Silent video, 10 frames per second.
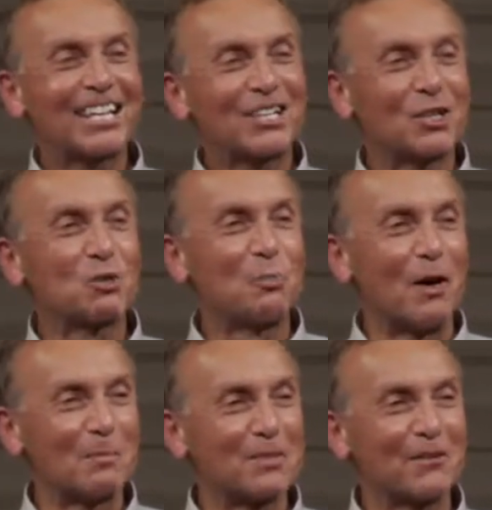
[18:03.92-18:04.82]
I get
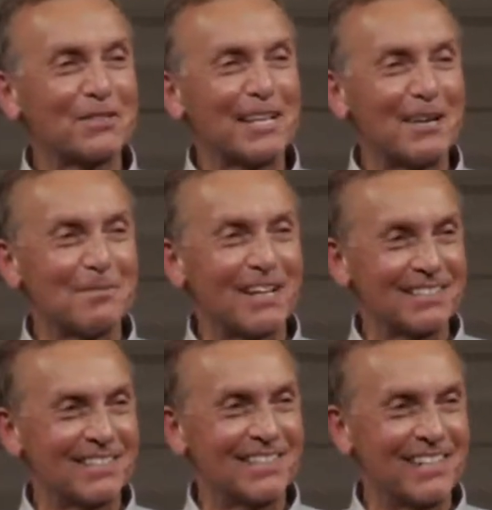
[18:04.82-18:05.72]
goosebumps every time
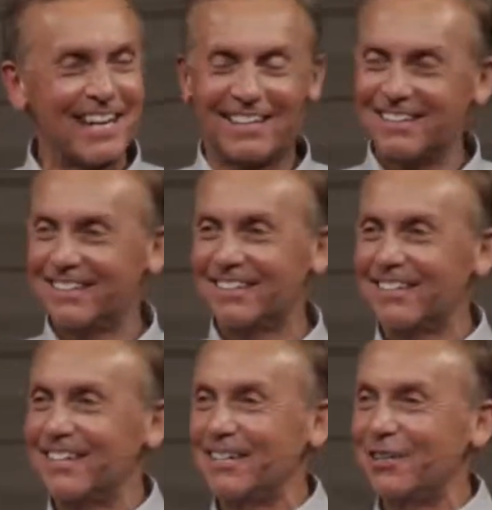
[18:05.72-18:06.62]
I see that
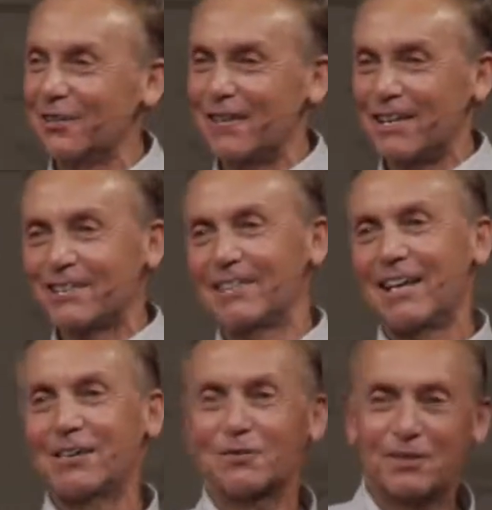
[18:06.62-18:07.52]
and hear that
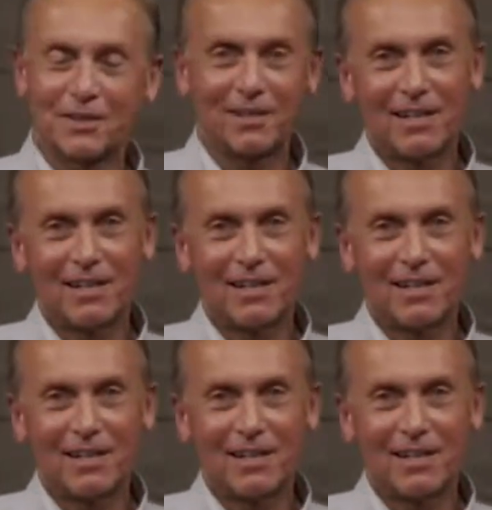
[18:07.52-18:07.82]
sound.